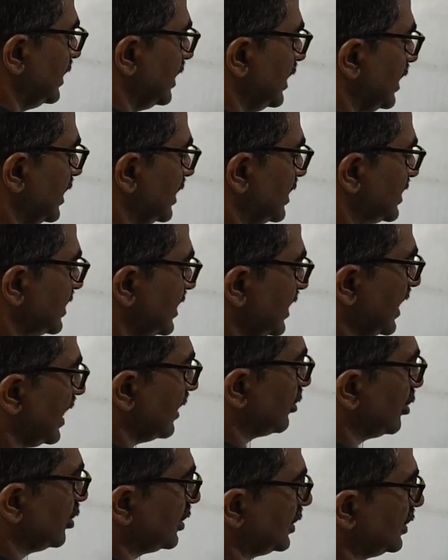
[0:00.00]
Say I'm
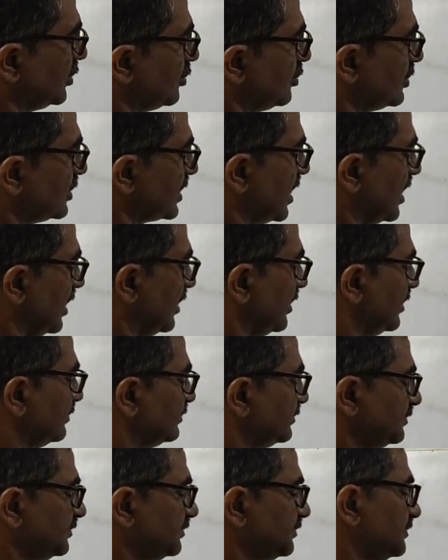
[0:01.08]
going to use a
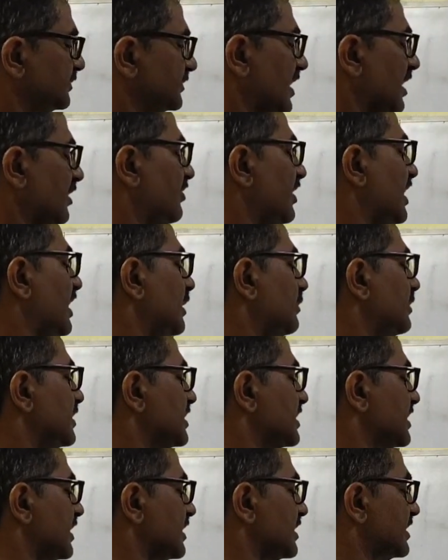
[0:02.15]
variable,
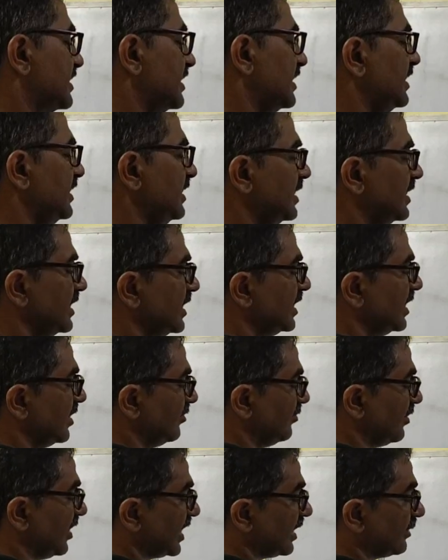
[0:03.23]
say C,
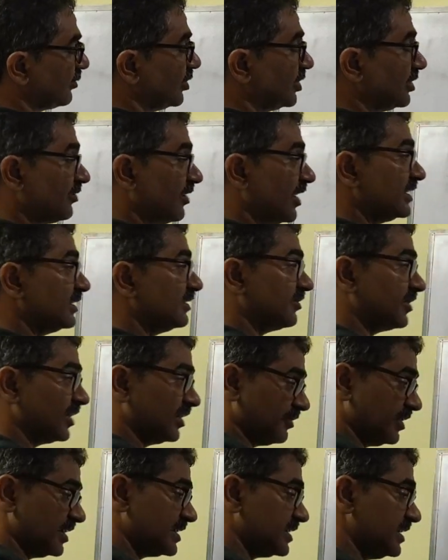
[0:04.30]
where I'm going to find the
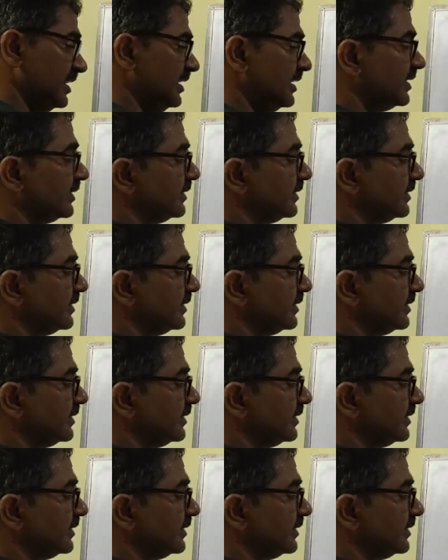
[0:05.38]
frequency.